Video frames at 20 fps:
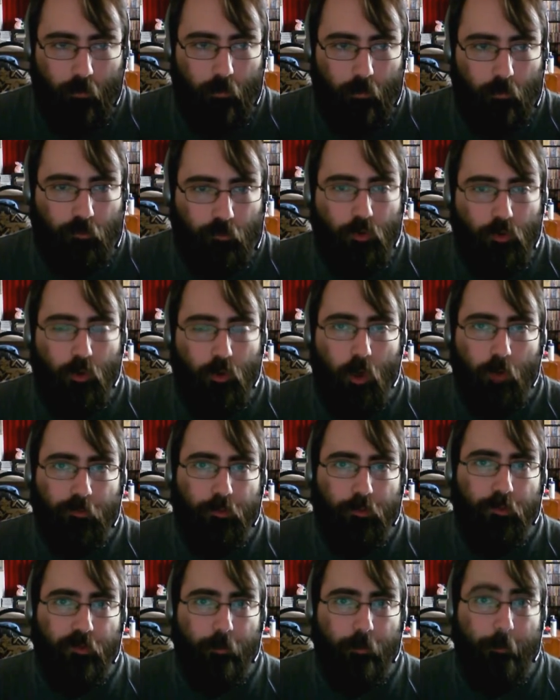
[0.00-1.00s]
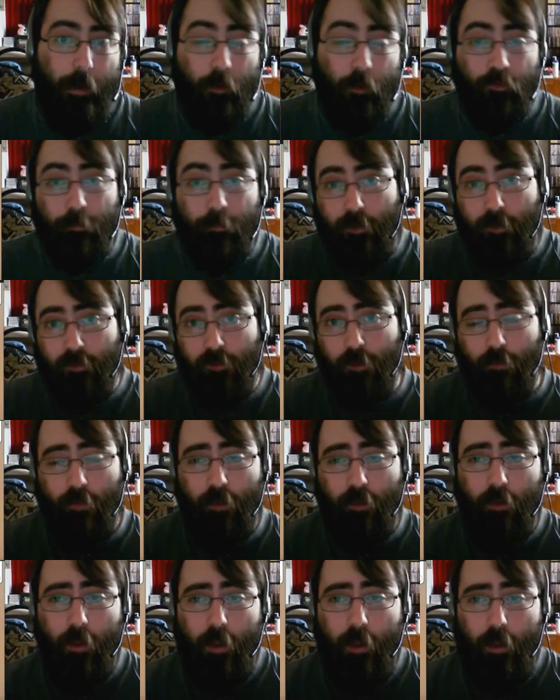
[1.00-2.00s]
So you can also use the mouse, because I
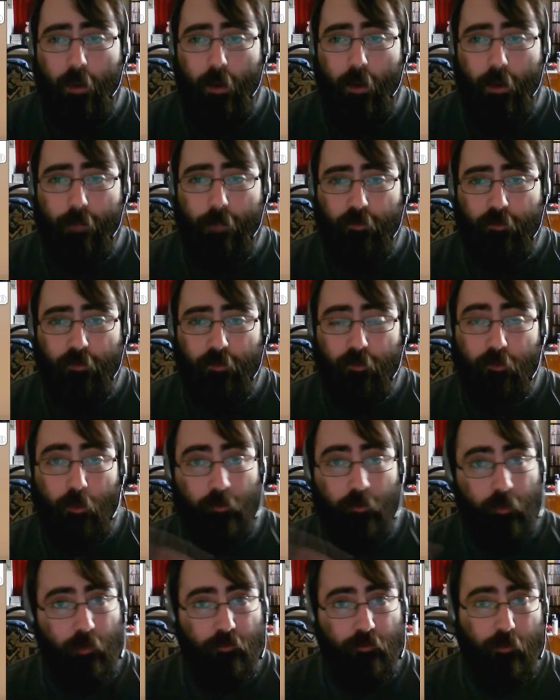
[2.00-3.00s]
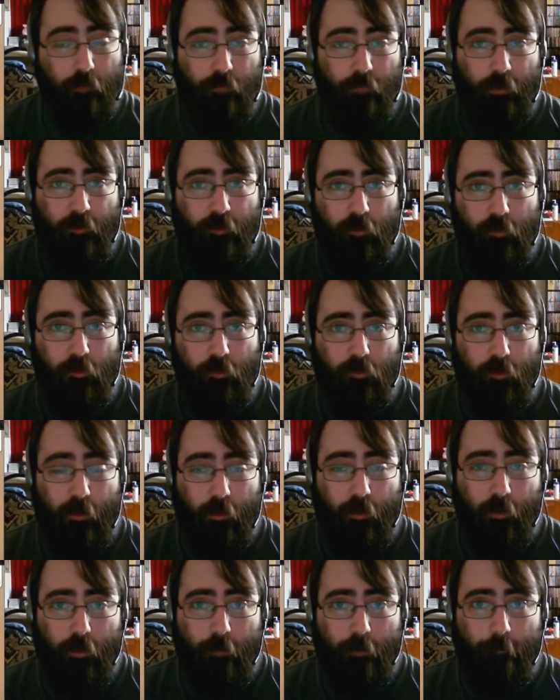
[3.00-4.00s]
think this is on touch devices
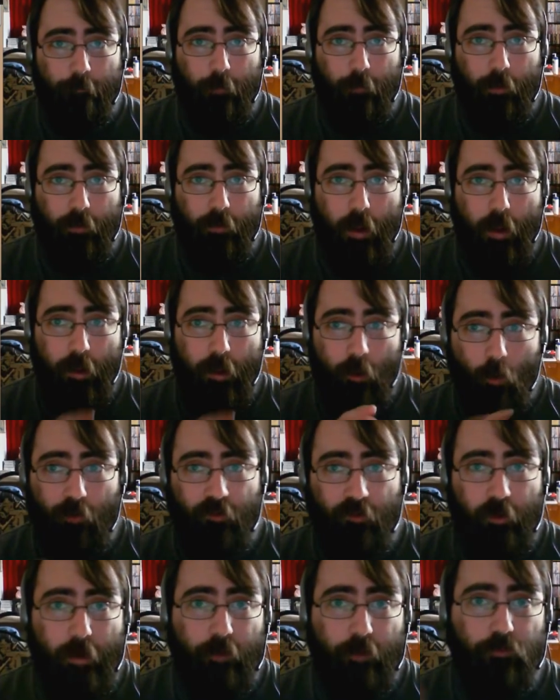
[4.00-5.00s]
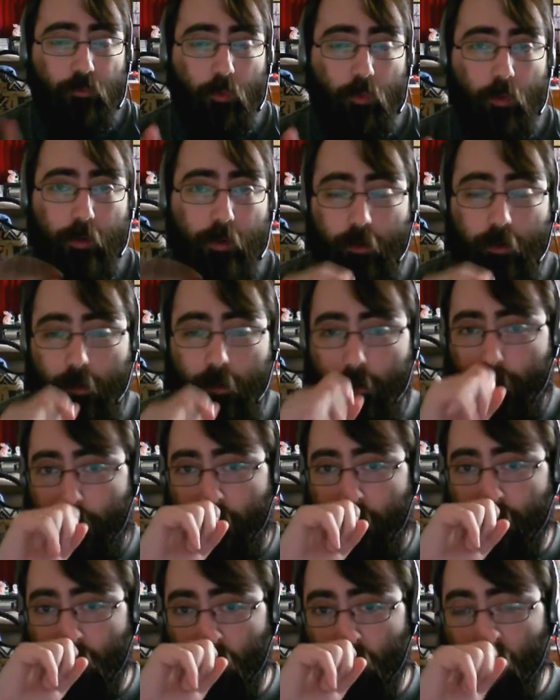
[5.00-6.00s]
like iOS and Android,
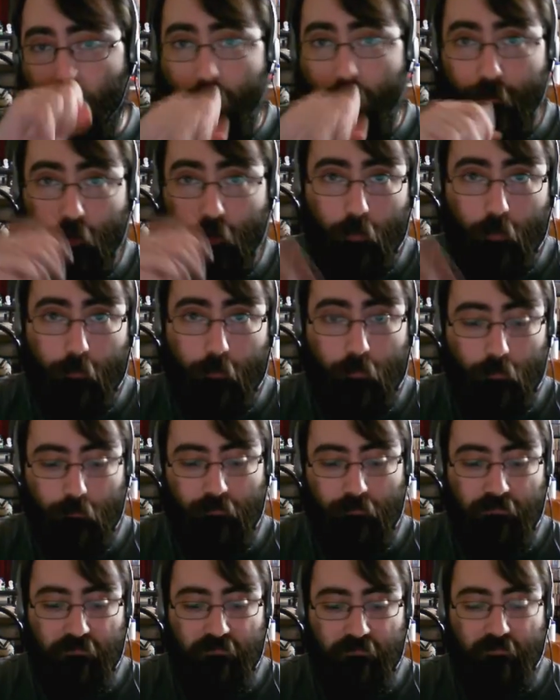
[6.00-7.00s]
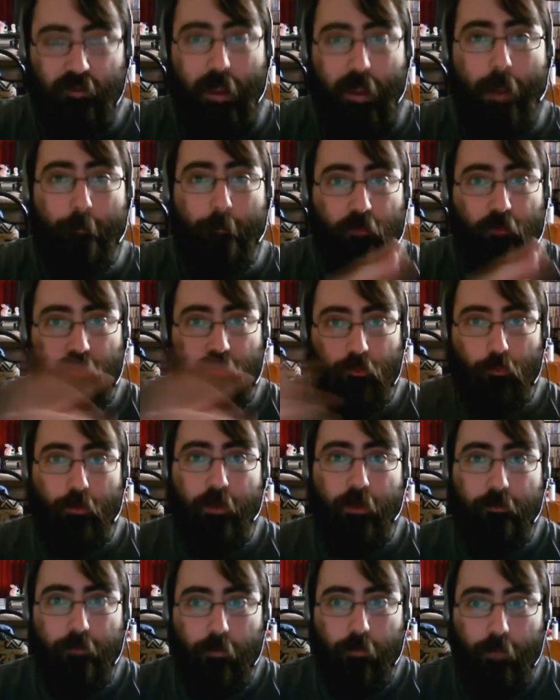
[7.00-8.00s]
if you'd rather tap the
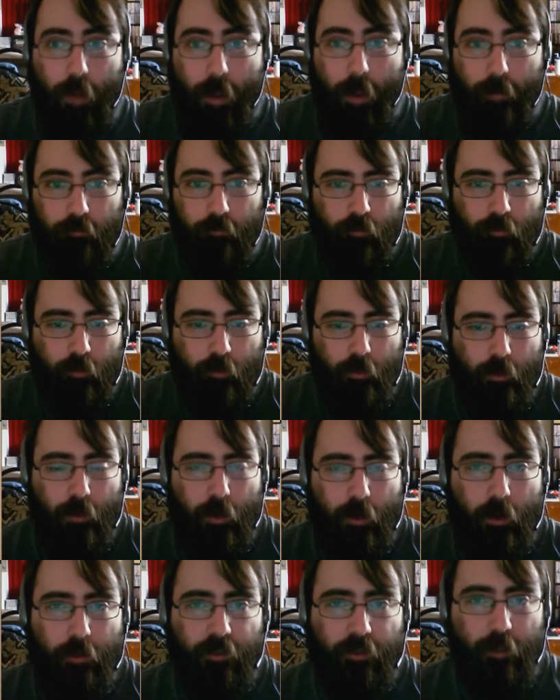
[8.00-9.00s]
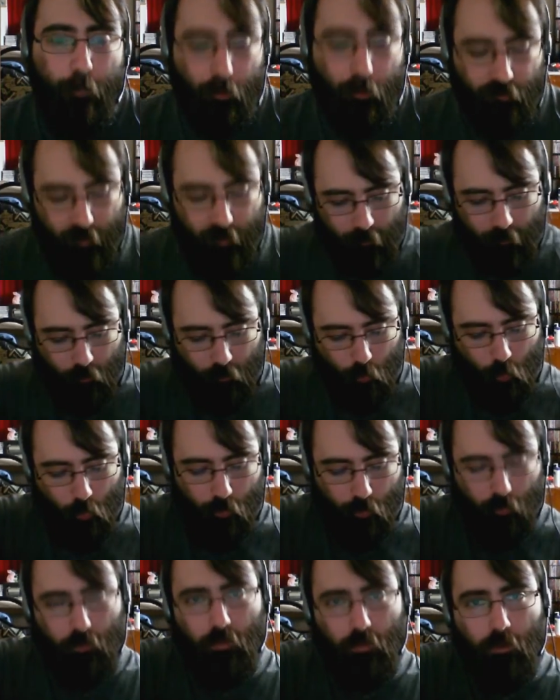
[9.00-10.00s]
screen for that. Keyboard's kind of
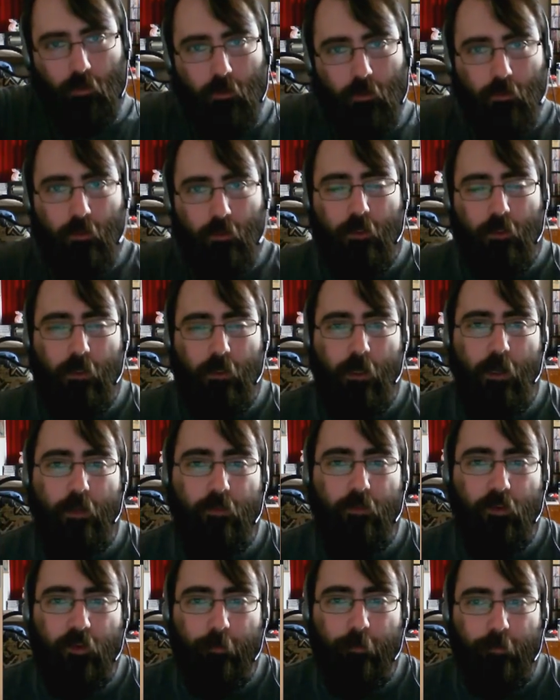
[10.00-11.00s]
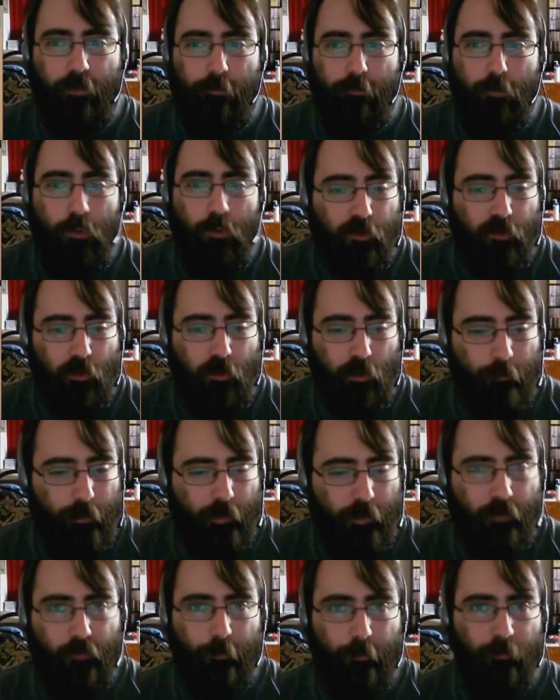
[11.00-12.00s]
cool. There's something musical about
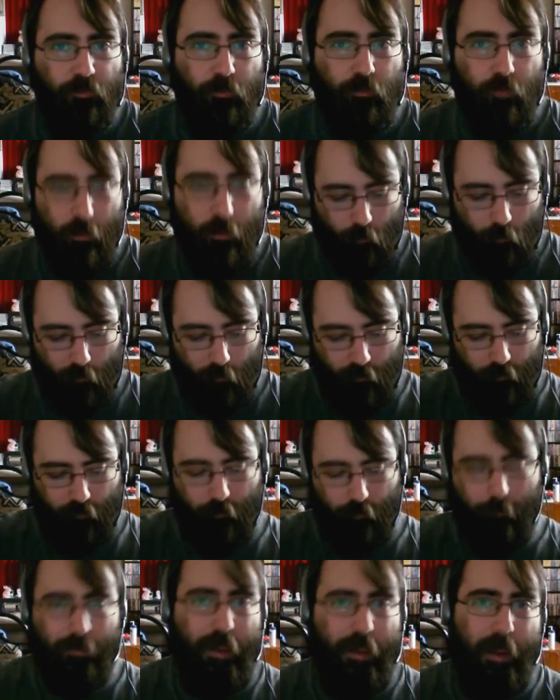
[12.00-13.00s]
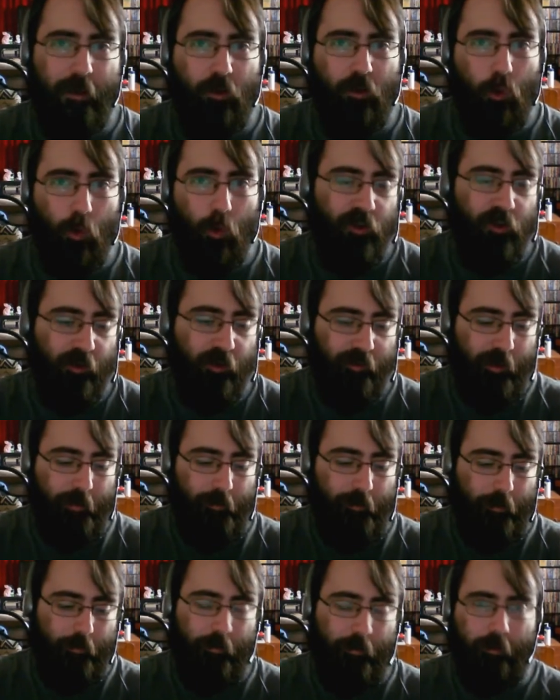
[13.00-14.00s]
it, especially if you have one of like the mechanical ones, like taka
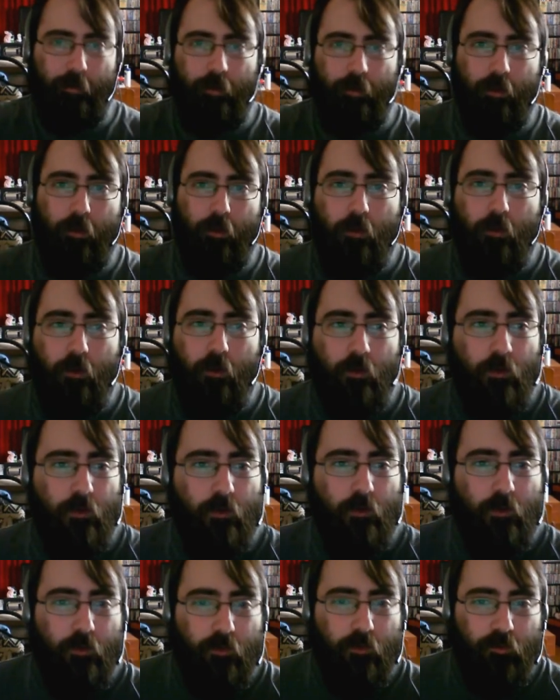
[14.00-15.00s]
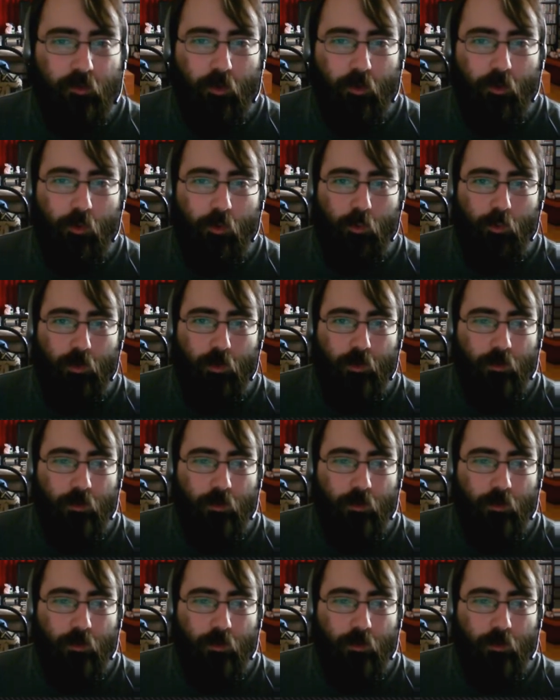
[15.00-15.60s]
taka taka taka. So